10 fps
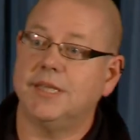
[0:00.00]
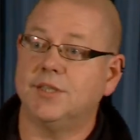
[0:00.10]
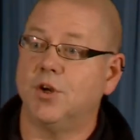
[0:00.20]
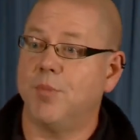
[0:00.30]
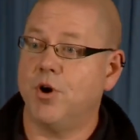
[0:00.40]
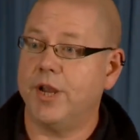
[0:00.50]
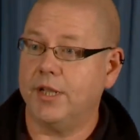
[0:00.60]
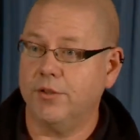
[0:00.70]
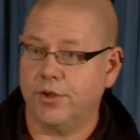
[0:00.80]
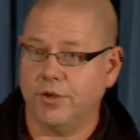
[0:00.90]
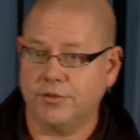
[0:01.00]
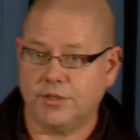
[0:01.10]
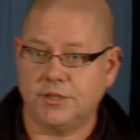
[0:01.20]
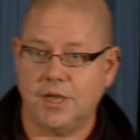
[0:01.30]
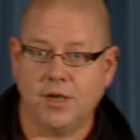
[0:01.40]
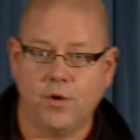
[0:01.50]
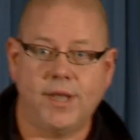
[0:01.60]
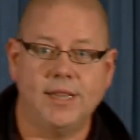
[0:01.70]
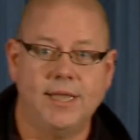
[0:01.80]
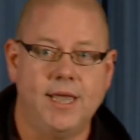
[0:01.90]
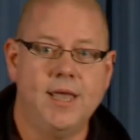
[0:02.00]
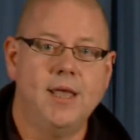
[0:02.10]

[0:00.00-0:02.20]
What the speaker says: Things that are burning glucose quickly